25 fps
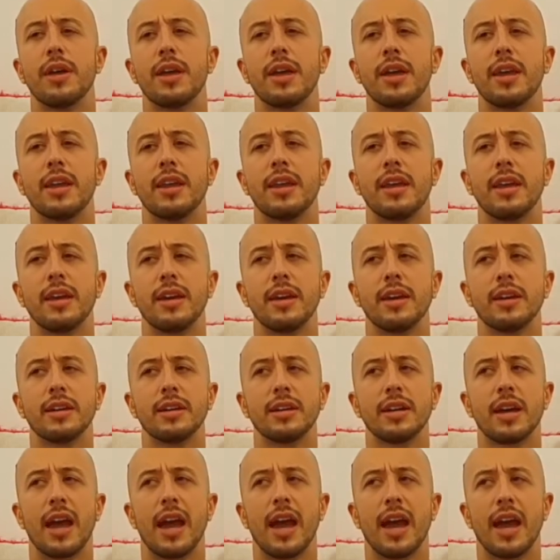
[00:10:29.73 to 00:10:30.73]
and I
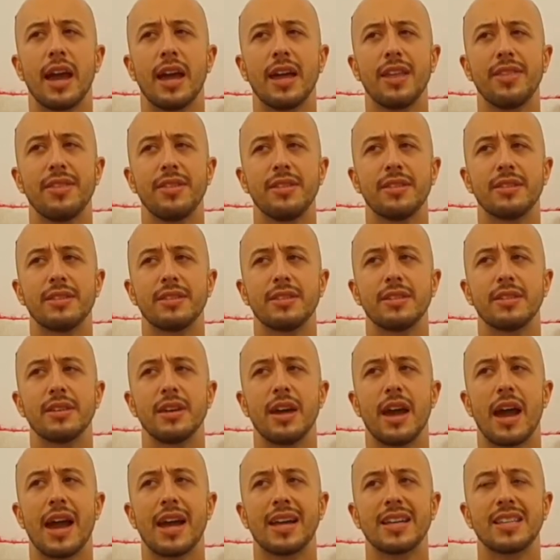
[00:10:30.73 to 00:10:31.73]
had this
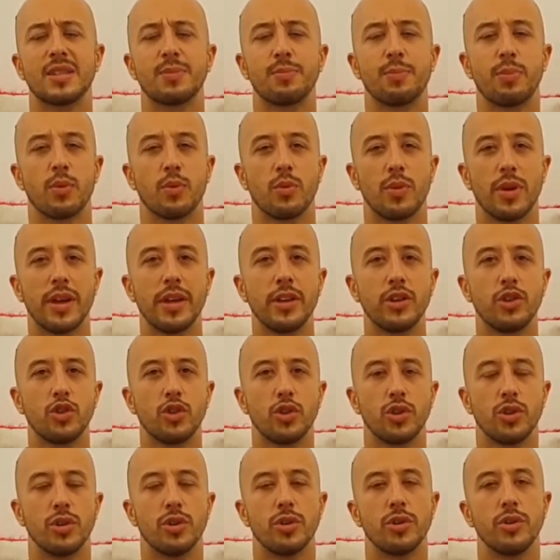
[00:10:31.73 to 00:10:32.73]

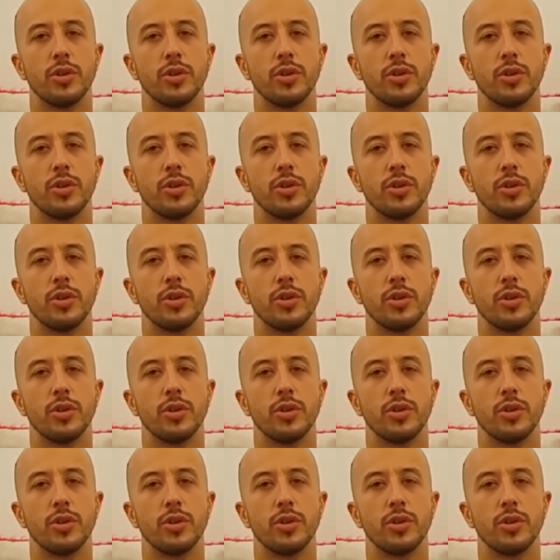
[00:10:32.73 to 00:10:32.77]
aspiration